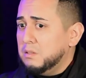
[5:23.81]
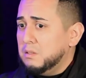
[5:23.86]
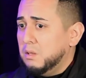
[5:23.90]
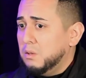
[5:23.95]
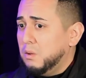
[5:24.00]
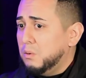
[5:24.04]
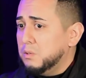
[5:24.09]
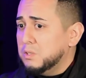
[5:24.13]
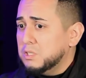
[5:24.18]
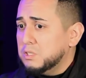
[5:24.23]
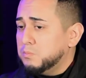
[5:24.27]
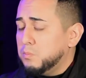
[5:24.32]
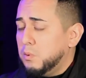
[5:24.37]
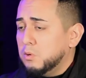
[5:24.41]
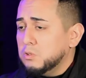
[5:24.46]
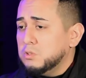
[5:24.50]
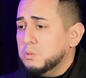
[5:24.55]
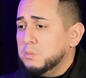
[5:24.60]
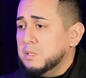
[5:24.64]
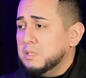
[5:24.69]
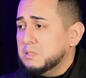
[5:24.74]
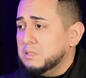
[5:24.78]
The Lord just
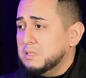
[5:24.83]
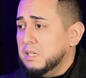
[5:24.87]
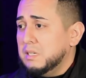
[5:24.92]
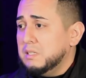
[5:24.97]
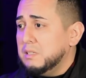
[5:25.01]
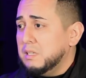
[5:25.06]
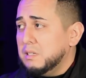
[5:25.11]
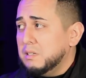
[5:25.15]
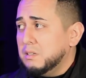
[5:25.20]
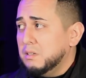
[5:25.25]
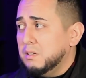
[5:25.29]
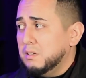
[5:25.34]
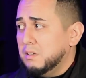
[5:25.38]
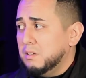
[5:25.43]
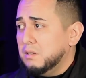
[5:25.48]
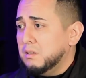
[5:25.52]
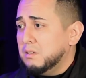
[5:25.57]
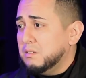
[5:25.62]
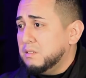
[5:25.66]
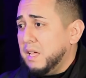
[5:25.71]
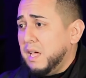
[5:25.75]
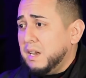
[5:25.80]
spoke to me and said that
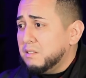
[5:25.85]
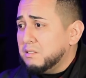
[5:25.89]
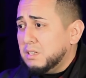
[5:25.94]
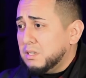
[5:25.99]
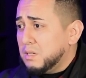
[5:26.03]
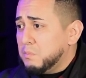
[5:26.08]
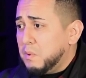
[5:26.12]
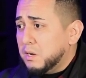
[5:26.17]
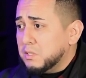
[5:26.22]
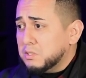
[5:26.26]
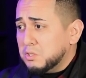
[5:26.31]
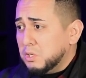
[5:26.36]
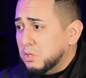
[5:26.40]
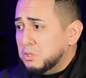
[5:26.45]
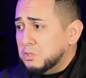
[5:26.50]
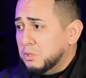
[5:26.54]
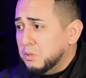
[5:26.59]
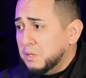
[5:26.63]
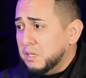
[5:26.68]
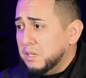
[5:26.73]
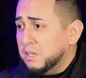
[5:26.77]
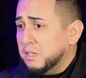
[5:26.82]
Daddy's gonna come out of
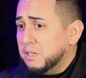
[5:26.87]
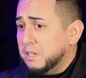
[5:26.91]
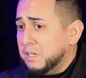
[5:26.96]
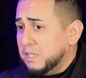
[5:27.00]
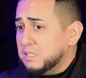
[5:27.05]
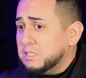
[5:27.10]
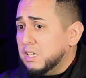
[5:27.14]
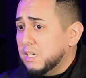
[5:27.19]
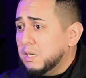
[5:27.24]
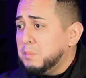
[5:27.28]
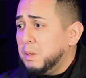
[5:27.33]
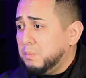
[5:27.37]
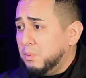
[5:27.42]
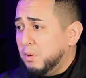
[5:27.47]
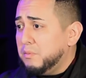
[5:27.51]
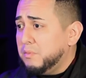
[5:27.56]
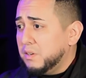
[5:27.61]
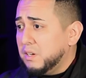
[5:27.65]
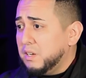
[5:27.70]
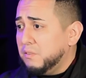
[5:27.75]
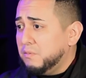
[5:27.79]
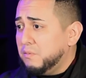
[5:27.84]
surgery. He's gonna be
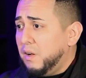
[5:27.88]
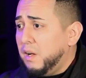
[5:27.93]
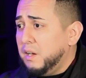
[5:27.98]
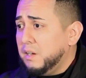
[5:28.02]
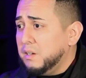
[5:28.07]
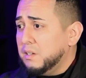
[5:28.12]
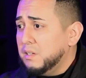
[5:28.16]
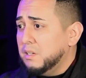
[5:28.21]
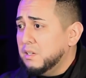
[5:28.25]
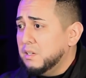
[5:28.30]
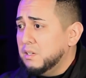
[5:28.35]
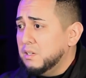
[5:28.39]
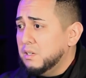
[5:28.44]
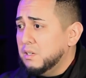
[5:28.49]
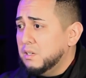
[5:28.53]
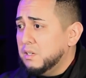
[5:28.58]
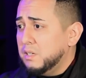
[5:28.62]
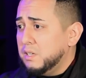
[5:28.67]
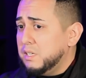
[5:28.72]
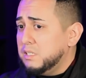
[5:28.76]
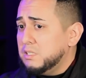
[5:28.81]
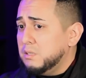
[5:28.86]
perfectly fine.
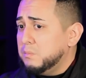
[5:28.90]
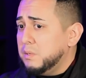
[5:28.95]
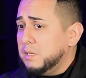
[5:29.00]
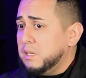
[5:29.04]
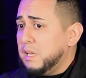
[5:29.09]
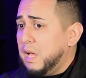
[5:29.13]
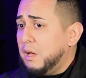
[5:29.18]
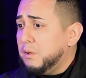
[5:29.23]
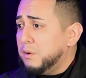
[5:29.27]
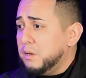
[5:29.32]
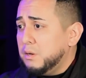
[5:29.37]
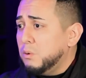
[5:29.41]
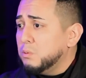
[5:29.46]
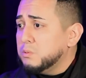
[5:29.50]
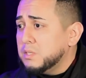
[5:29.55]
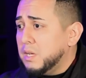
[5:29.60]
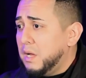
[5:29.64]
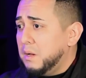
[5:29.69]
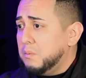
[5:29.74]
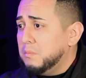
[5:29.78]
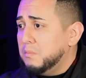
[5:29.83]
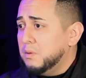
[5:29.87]
He's gonna be out in no
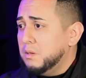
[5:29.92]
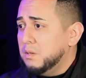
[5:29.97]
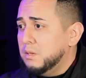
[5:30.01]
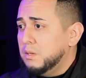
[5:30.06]
time.